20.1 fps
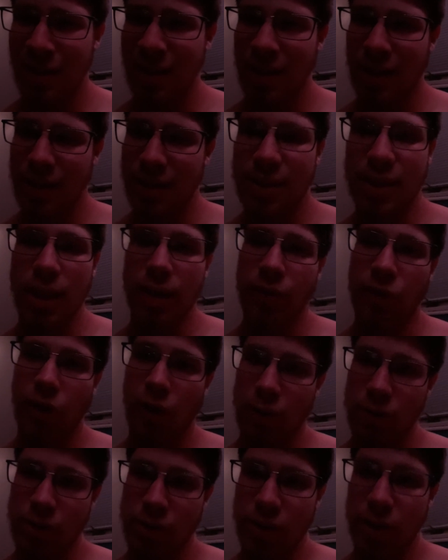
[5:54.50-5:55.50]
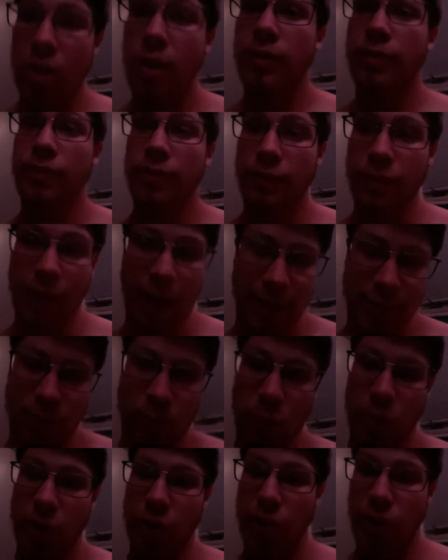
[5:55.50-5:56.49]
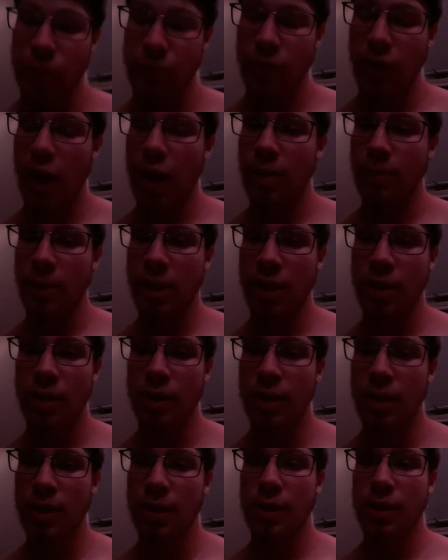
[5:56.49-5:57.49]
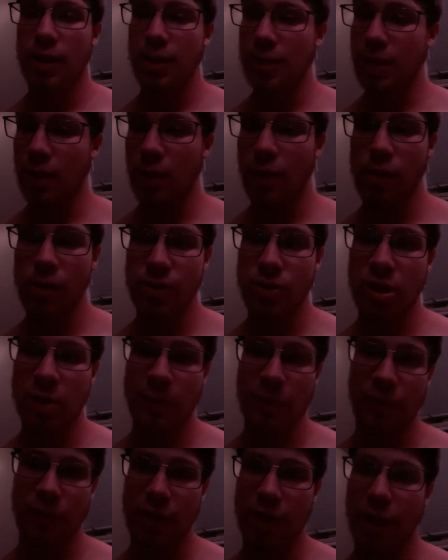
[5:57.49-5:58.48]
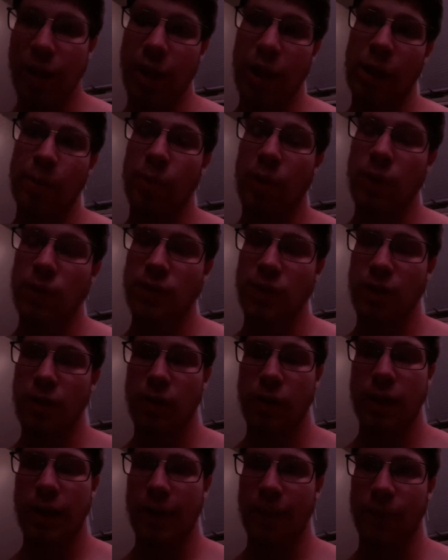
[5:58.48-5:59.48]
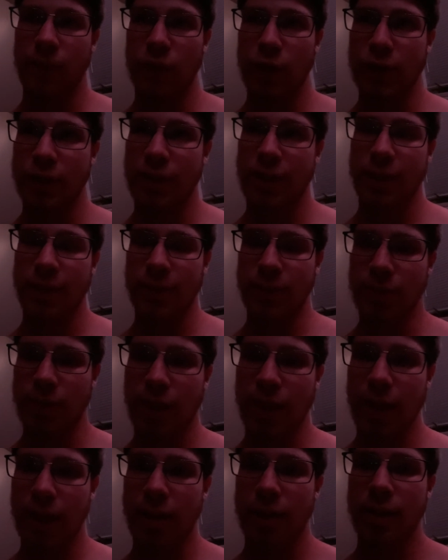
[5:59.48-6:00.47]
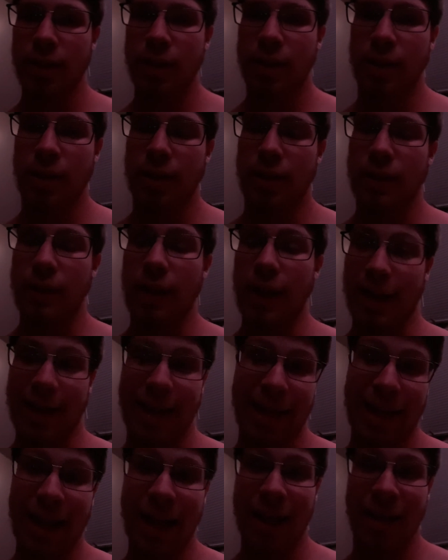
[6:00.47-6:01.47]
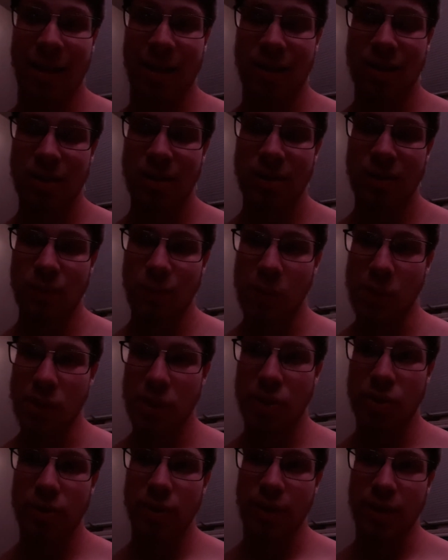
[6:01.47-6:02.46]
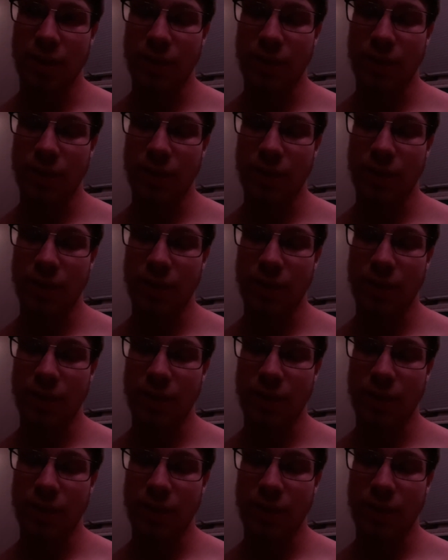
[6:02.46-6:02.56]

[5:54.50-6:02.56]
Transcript: instead of car stuff, that's where you can find me, because I go to the gym every day and I post there every single day that I can, which is a